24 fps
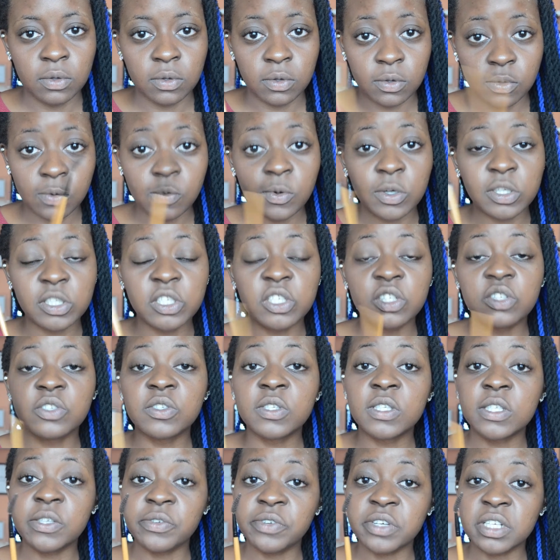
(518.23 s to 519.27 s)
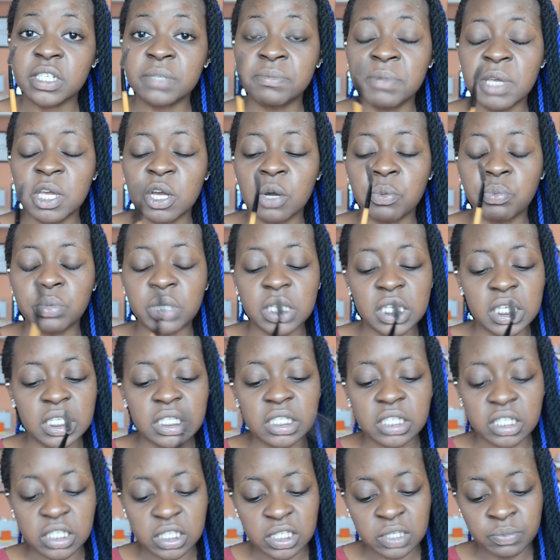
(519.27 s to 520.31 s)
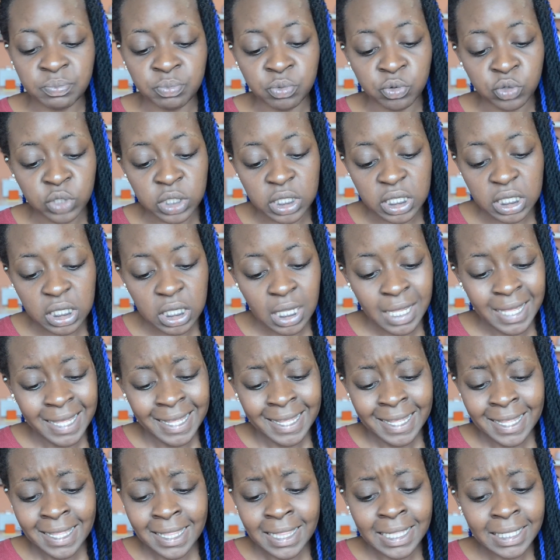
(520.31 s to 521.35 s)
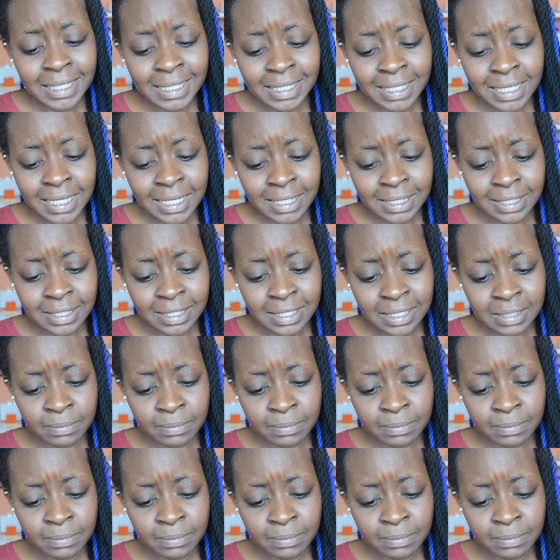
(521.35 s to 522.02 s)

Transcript: who wants to do serious makeup needs a spoolie. This is a